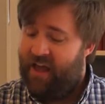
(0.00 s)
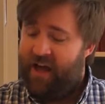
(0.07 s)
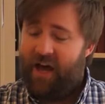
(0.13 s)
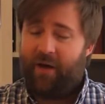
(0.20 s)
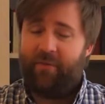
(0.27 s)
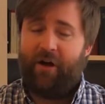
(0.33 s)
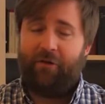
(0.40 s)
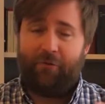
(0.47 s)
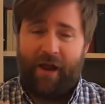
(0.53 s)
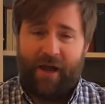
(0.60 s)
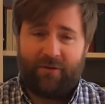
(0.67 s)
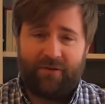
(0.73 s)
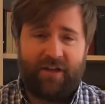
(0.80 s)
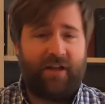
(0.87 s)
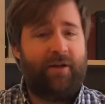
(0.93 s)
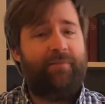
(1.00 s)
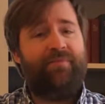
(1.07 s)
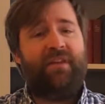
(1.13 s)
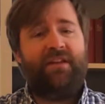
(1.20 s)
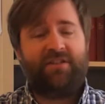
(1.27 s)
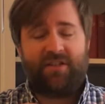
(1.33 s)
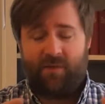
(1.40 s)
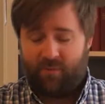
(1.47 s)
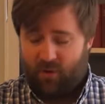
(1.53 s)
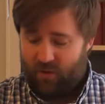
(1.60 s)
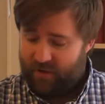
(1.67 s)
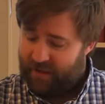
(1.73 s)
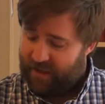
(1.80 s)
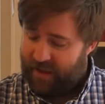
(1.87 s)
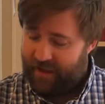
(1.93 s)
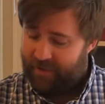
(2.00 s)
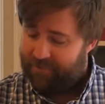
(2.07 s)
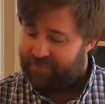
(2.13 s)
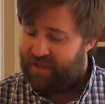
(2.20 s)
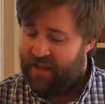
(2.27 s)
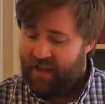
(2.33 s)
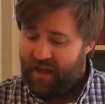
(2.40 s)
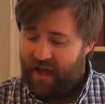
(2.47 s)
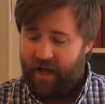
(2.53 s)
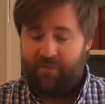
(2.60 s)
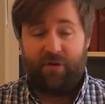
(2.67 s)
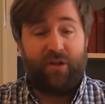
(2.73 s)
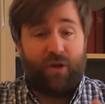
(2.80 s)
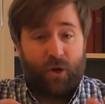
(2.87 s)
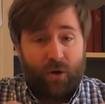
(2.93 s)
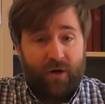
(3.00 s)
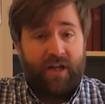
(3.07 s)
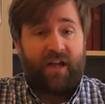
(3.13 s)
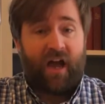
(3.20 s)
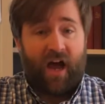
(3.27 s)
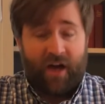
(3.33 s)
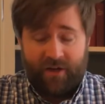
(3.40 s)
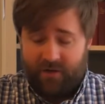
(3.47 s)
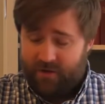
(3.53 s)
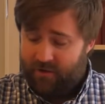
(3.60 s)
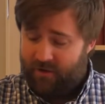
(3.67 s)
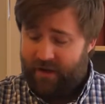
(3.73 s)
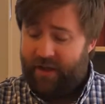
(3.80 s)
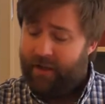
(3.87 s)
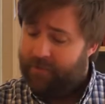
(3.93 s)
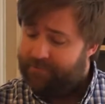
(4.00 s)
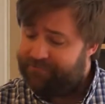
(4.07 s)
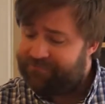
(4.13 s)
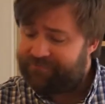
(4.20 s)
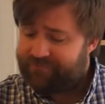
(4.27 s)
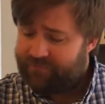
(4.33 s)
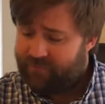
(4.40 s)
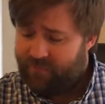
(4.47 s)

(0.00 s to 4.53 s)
around him, supporting him, learning under him.